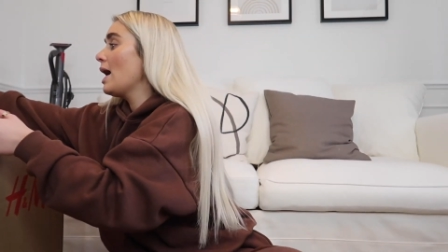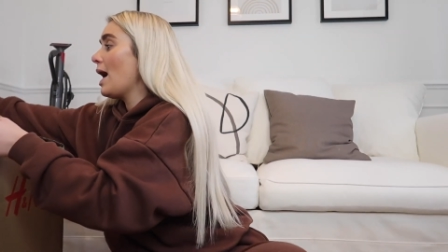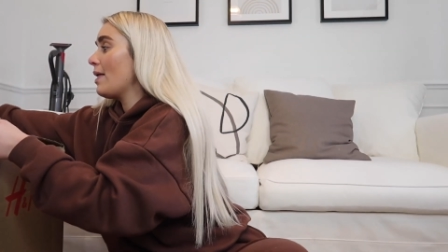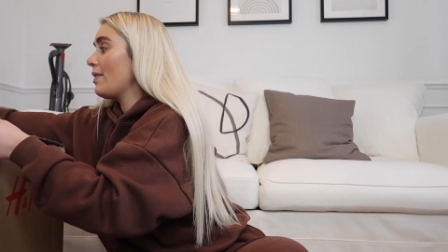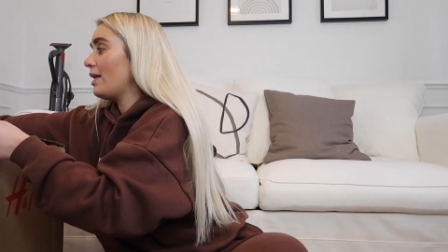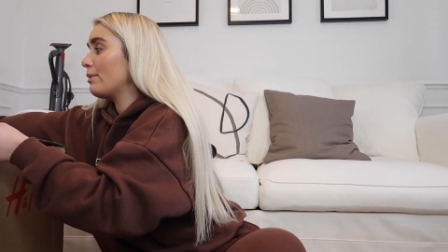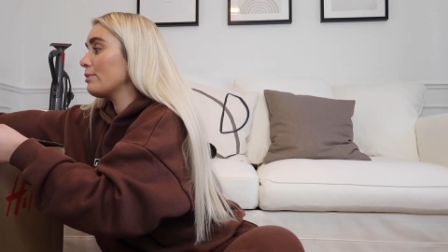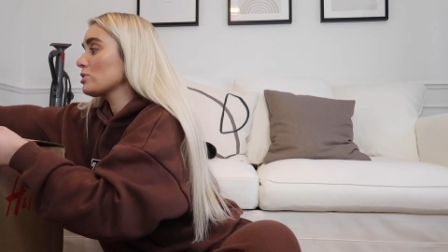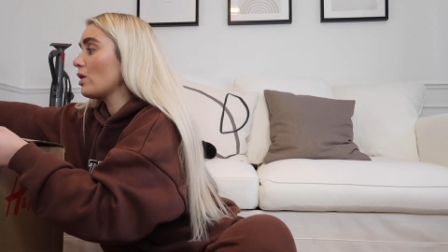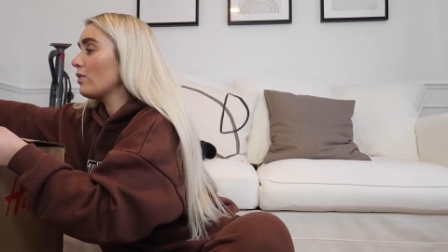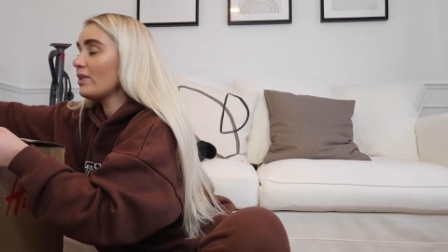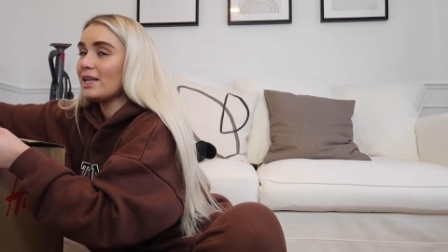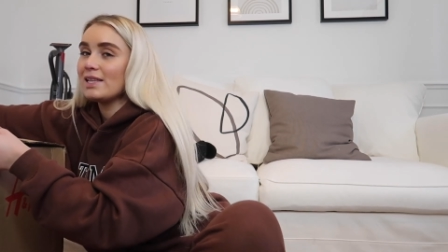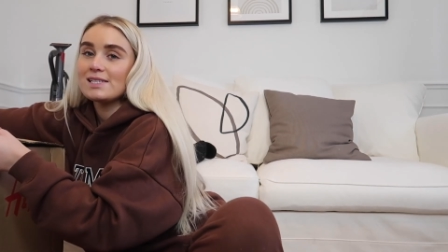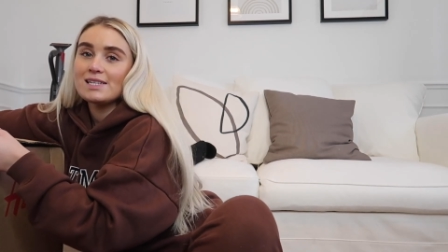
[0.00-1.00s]
And then I was
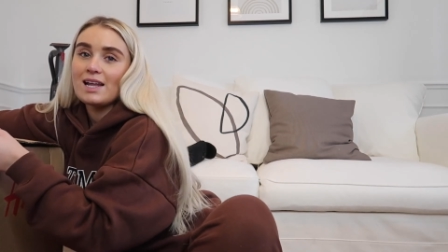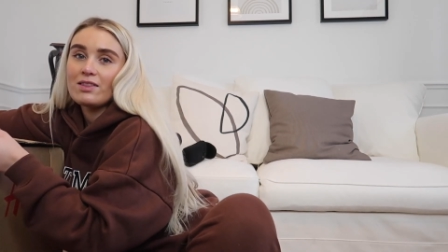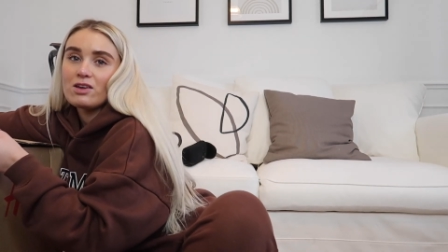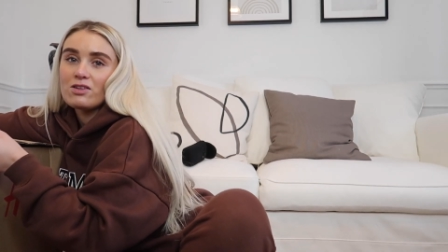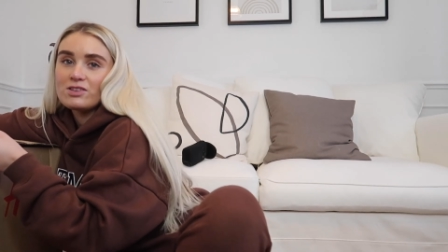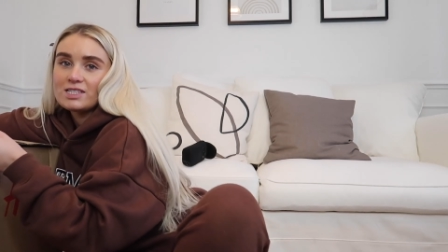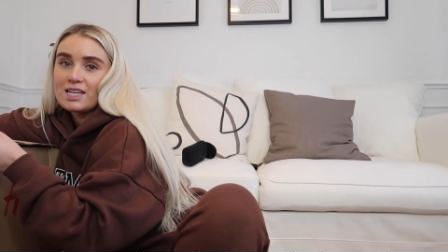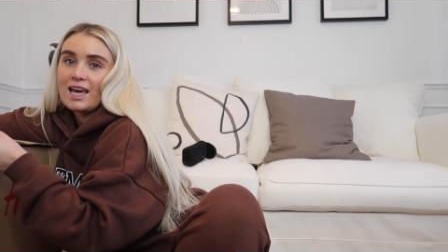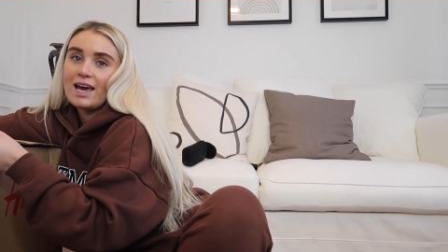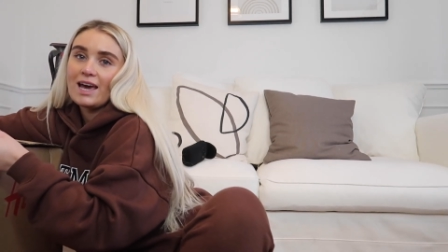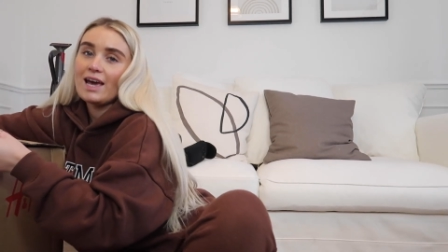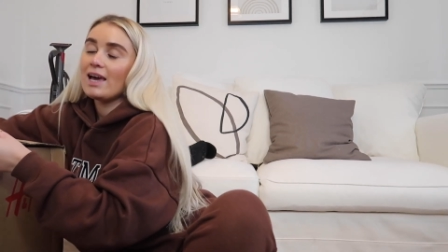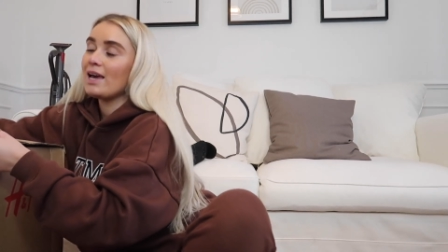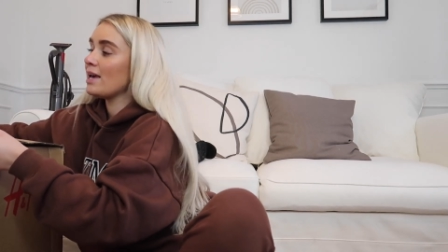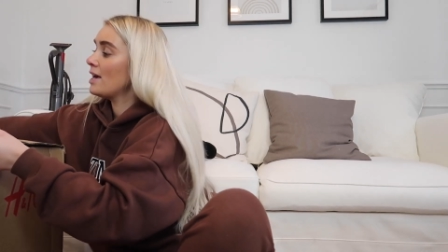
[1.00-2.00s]
on the internet the other
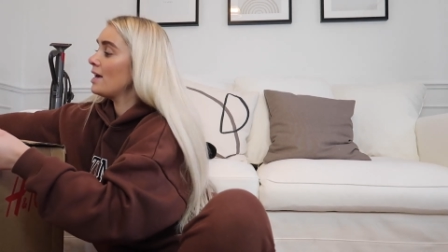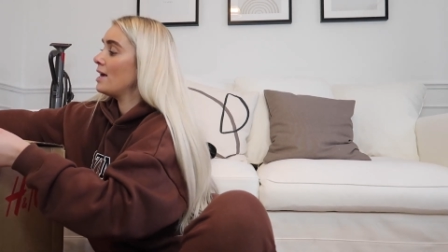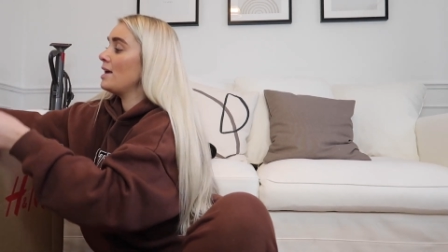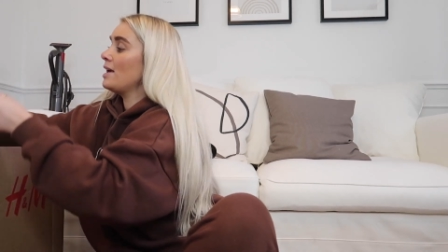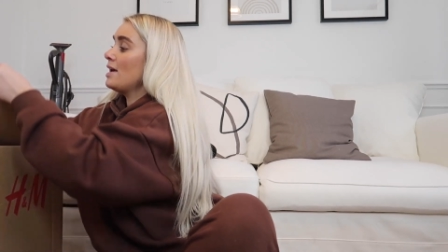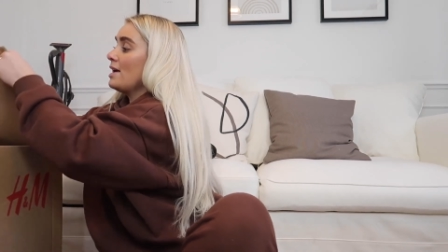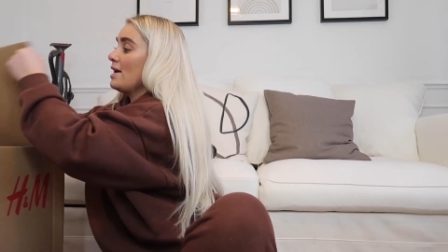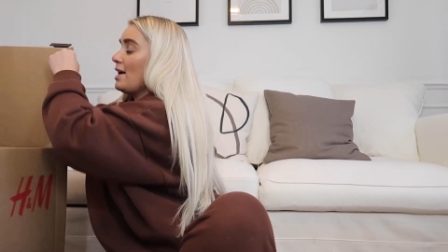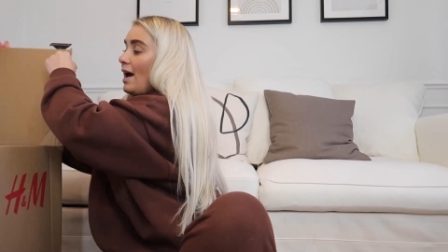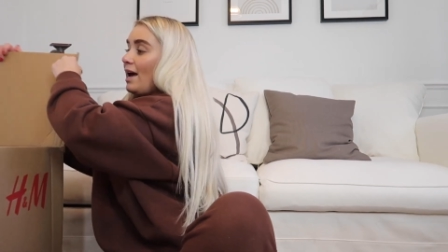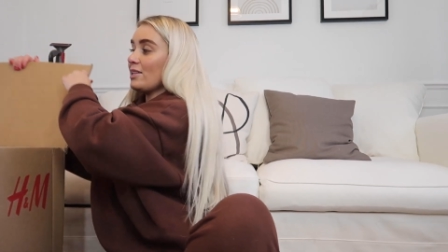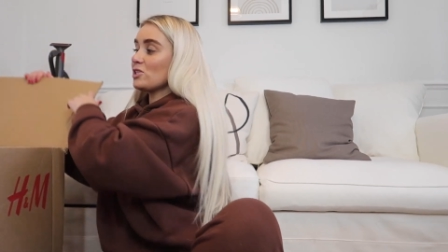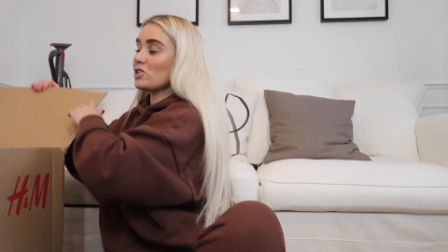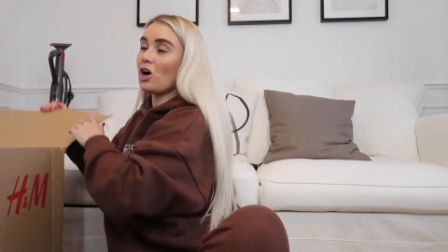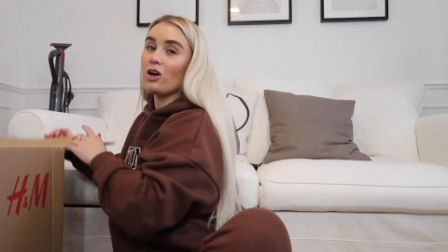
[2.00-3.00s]
day
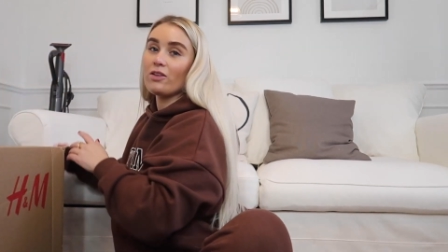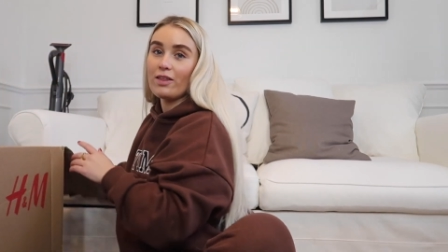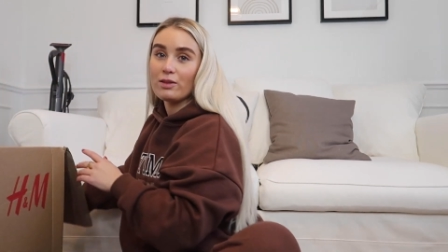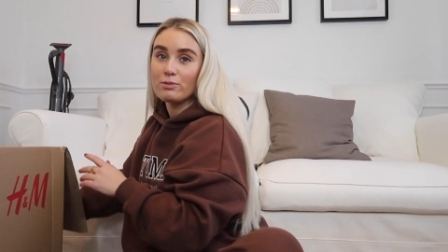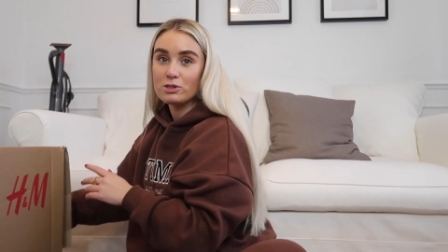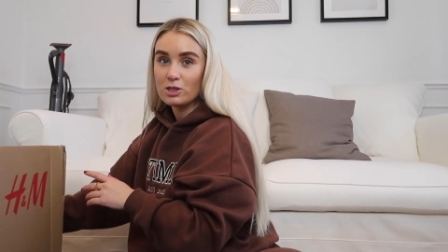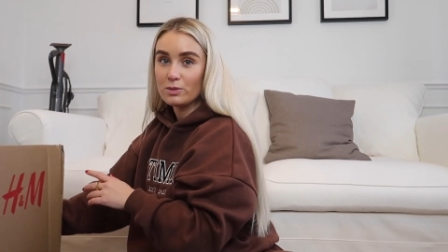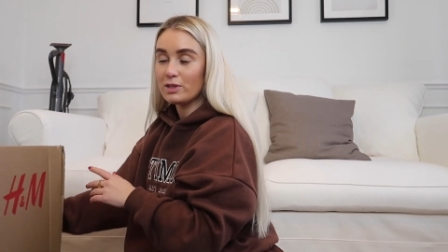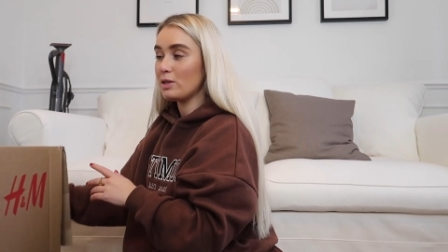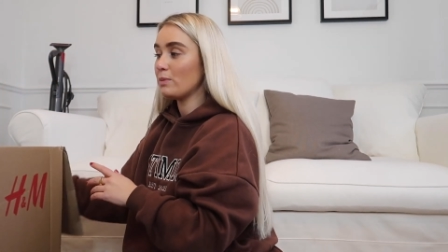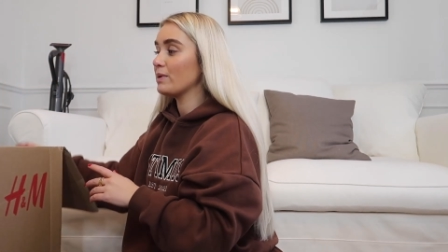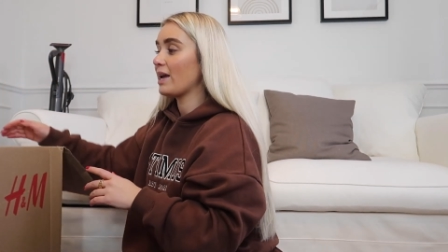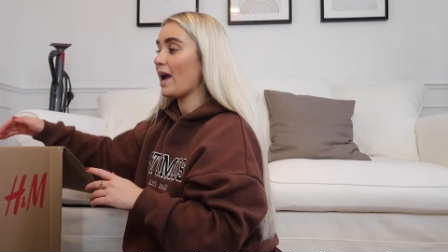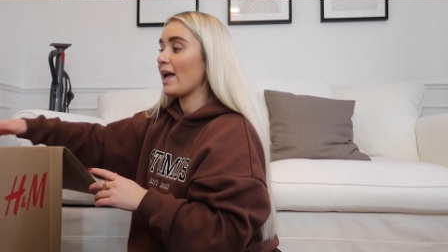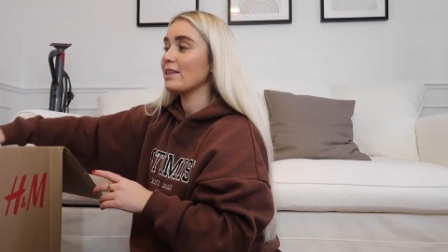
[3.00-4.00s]
and saw that they were doing them
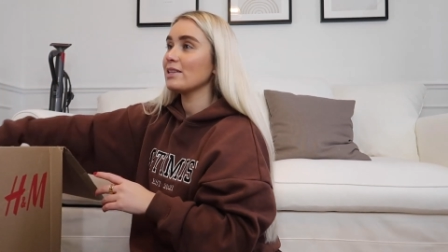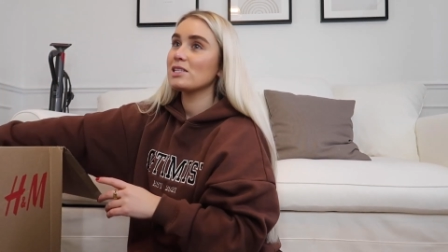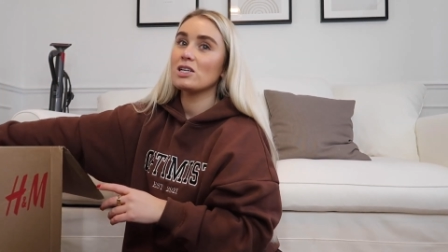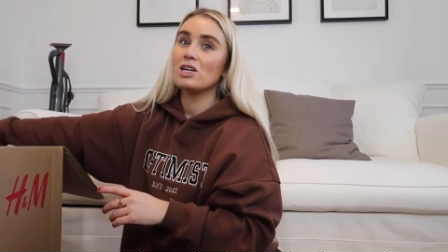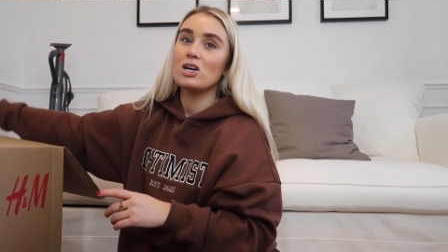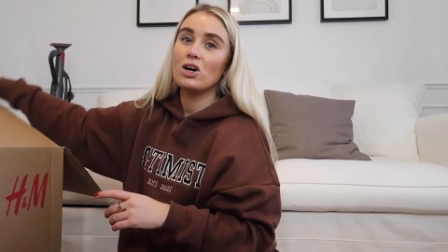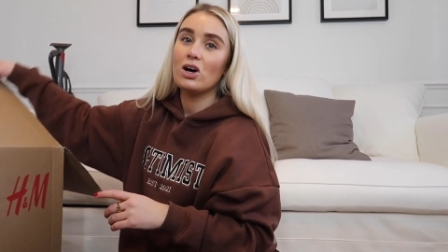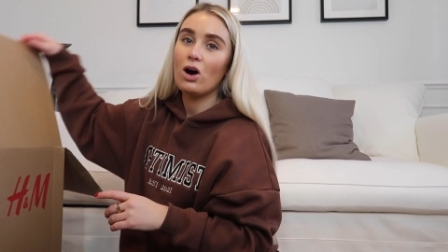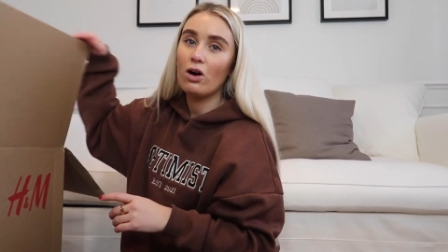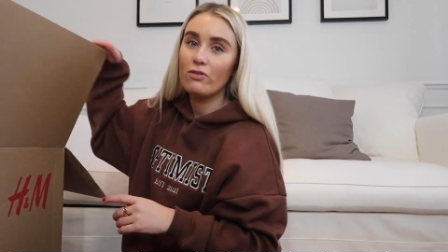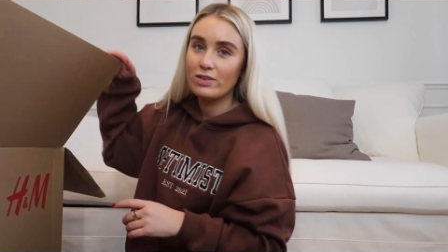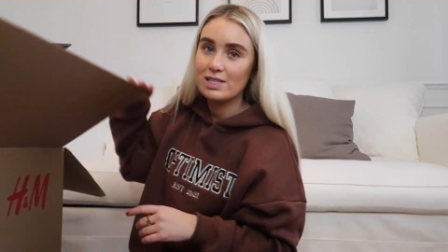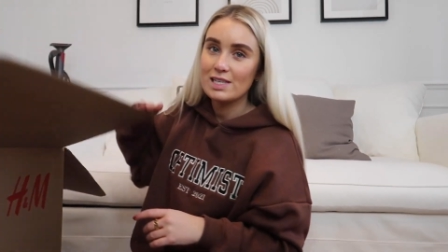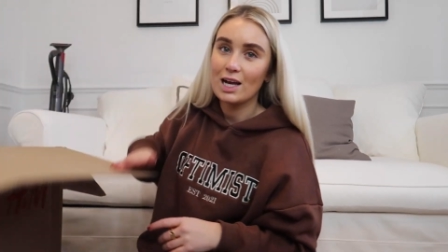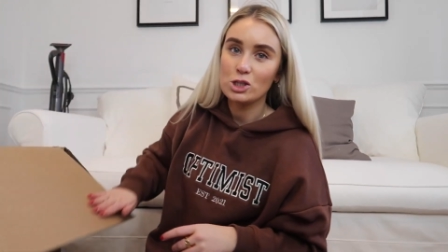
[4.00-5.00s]
again, so
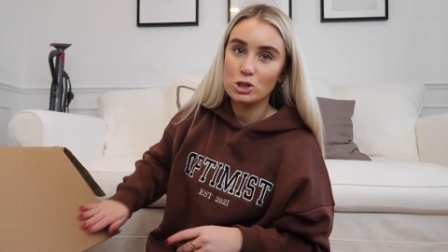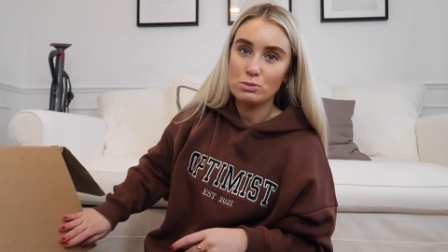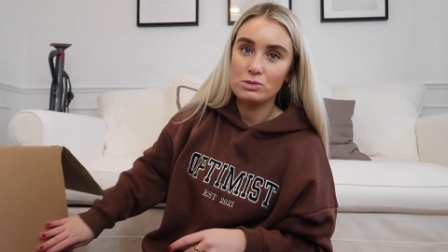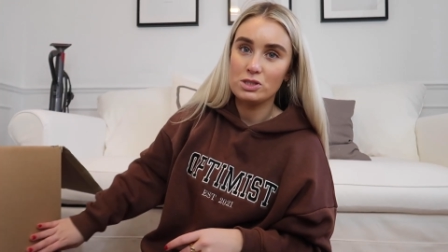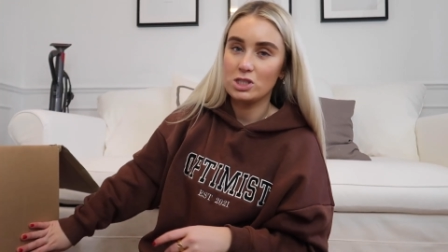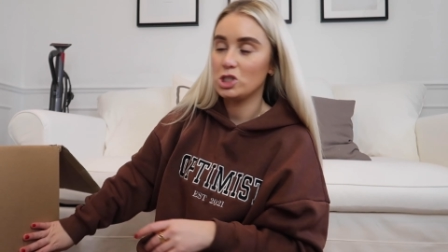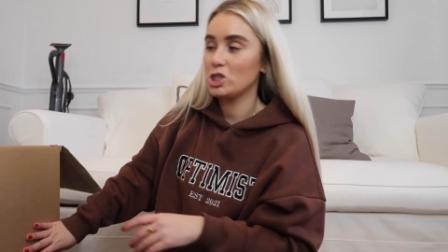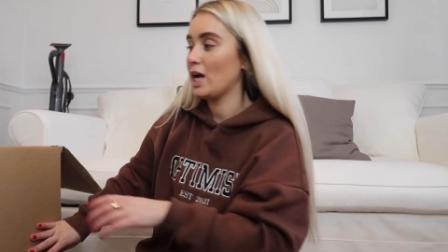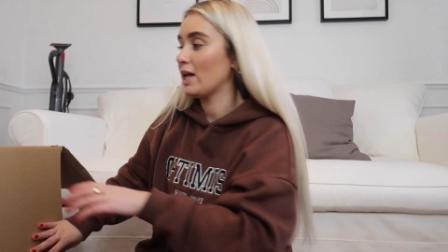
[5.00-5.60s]
obviously I jumped at the